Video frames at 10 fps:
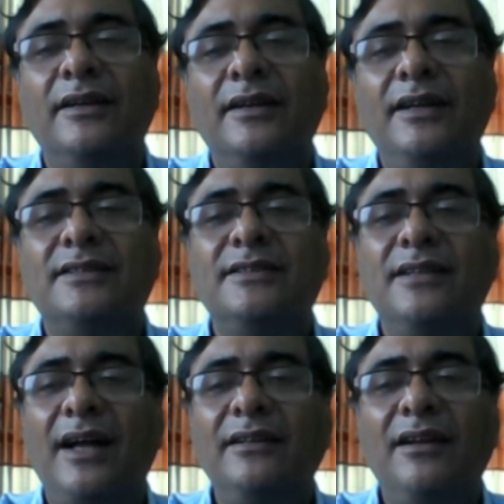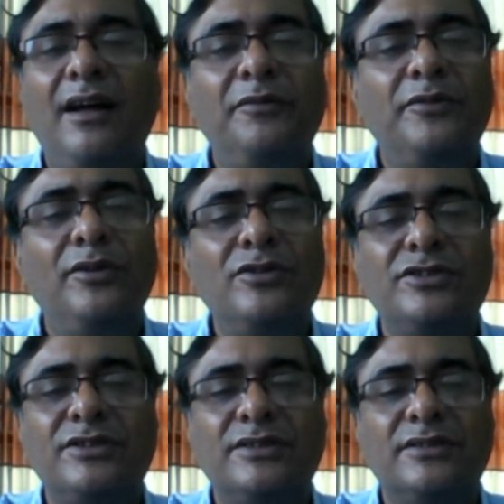it's neither half
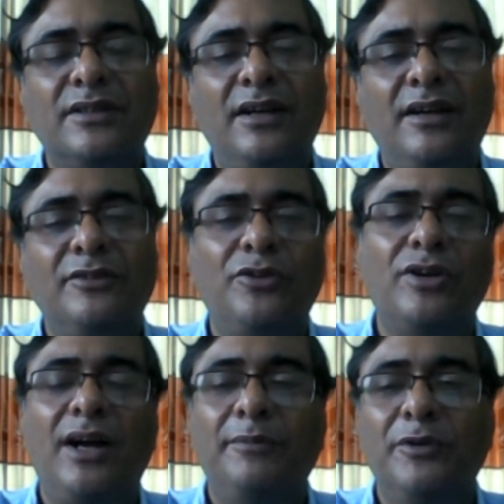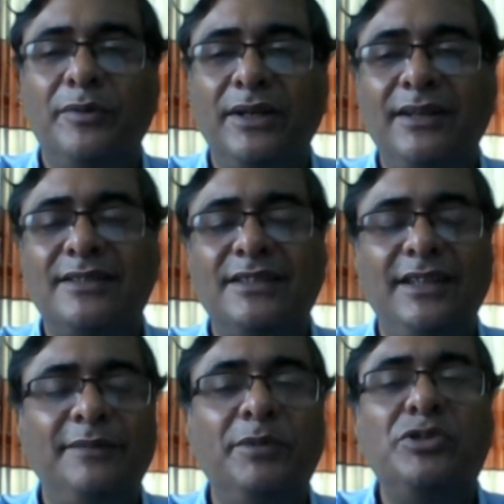closed nor half open. It's
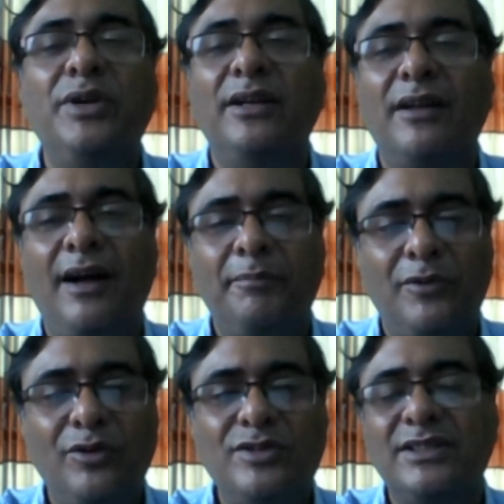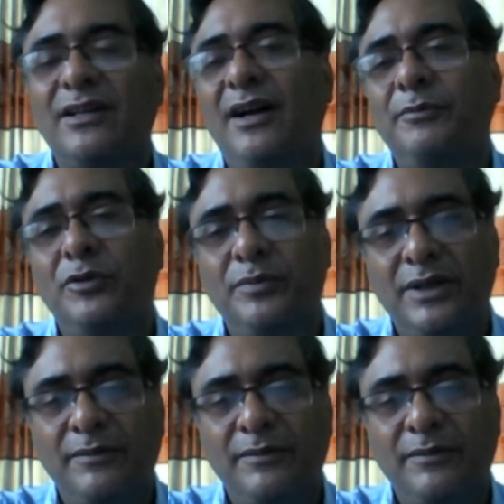in between half closed and half open.